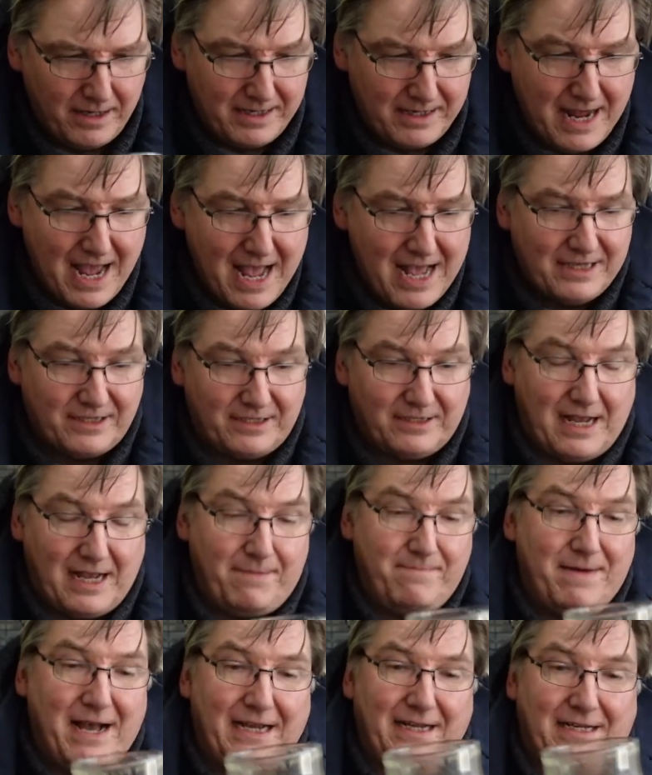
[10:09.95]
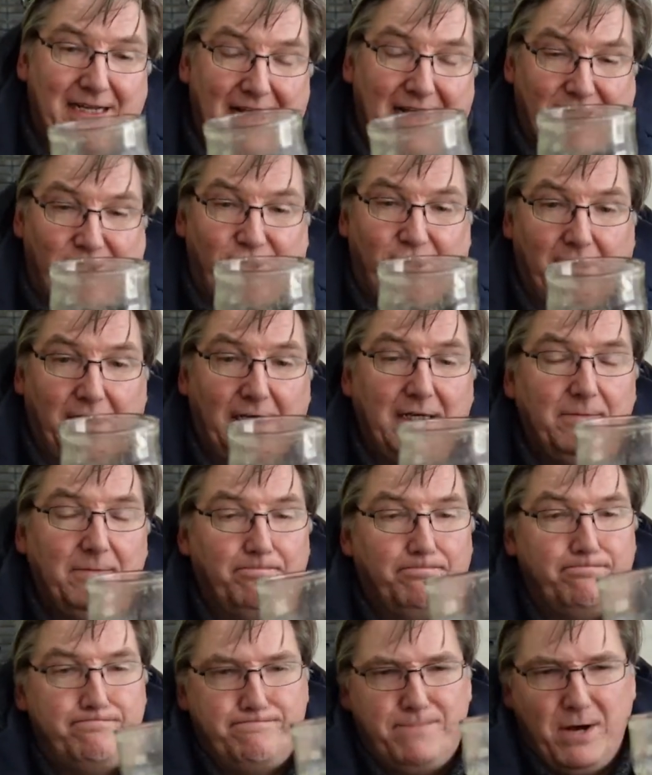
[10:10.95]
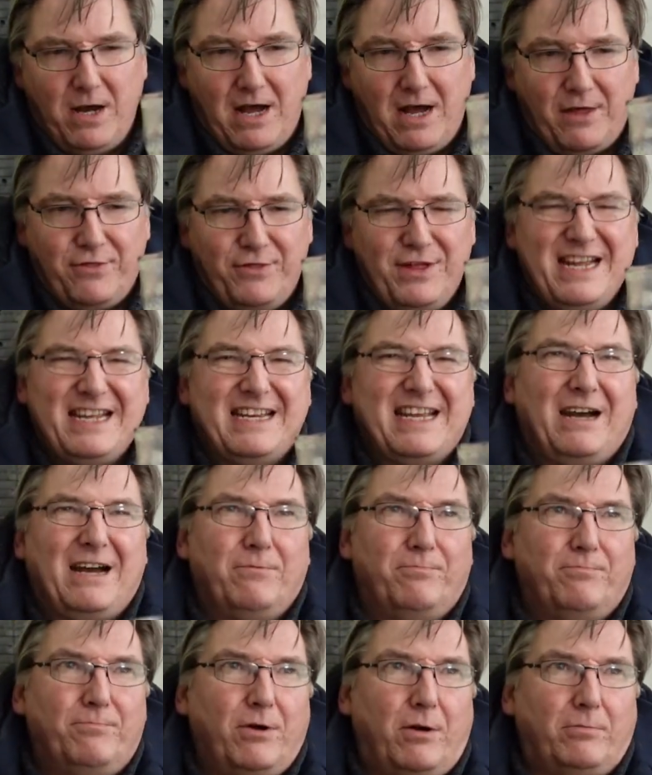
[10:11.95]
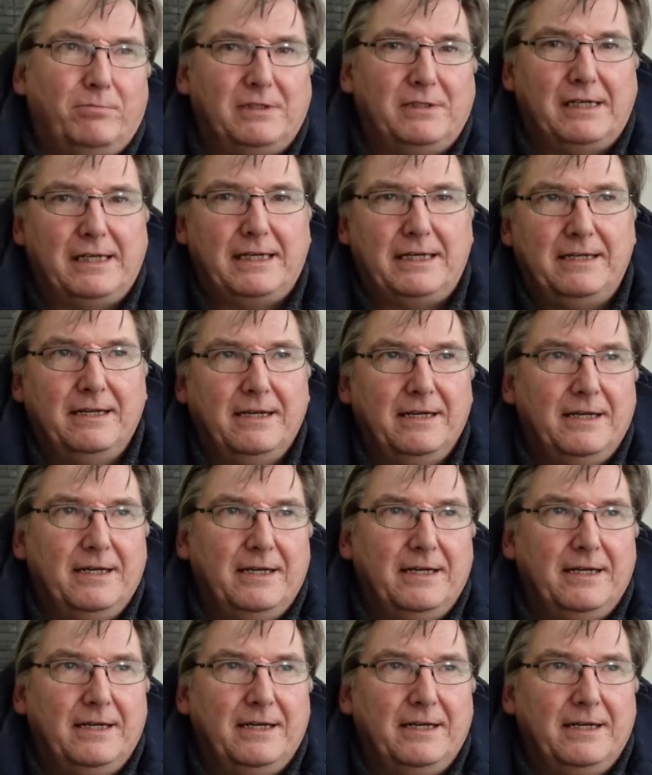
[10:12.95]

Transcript: Yes, I might actually, but I think I'd probably